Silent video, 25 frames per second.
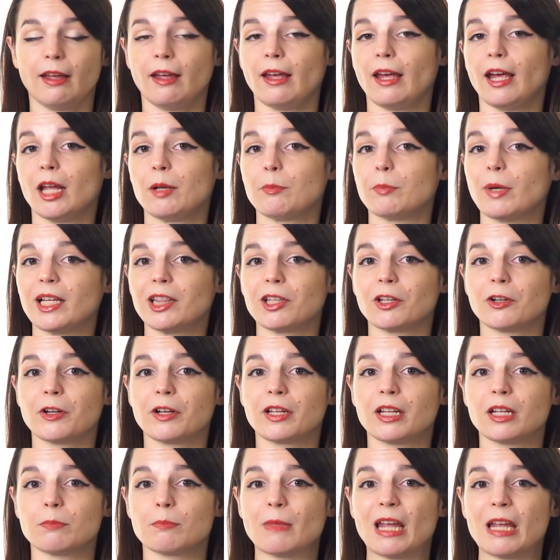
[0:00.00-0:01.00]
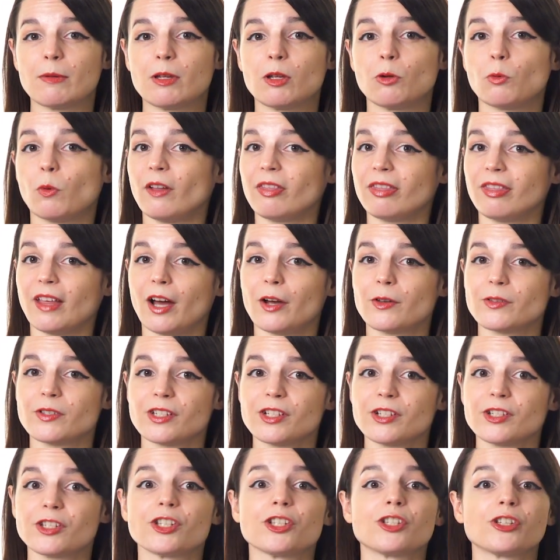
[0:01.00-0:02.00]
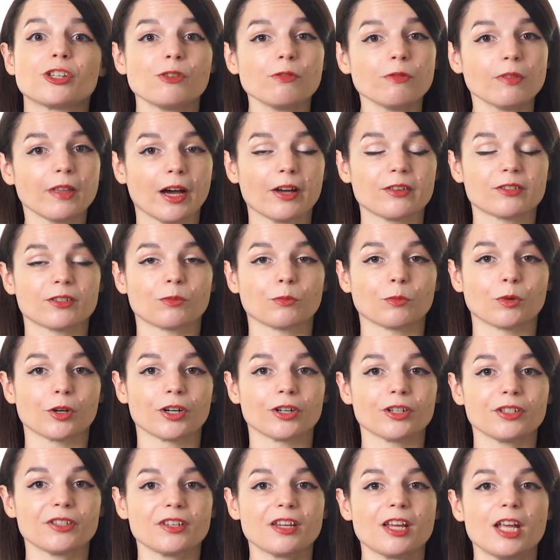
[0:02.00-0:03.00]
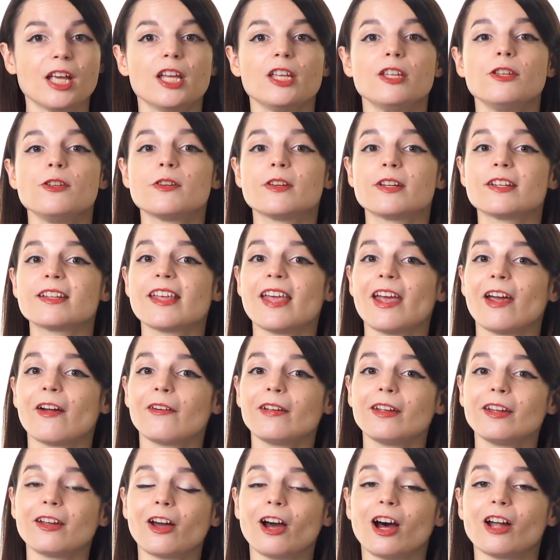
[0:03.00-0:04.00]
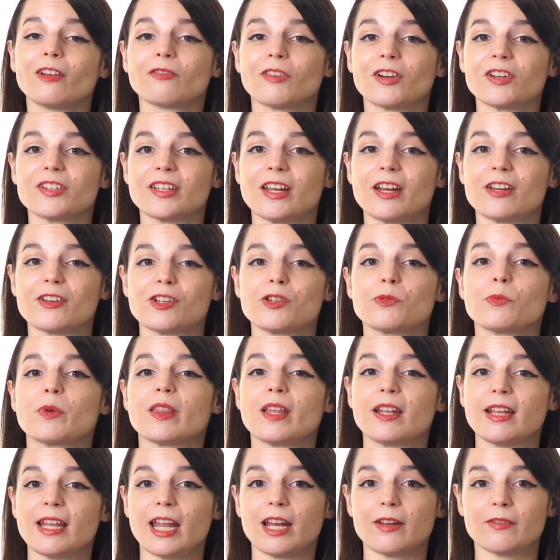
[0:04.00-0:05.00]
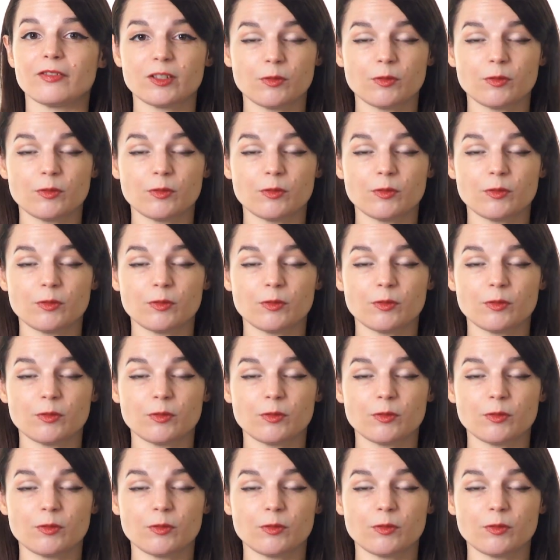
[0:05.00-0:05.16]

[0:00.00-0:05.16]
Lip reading: And by learning maybe 1,000 to 2,000 words, you could carry a conversation with a native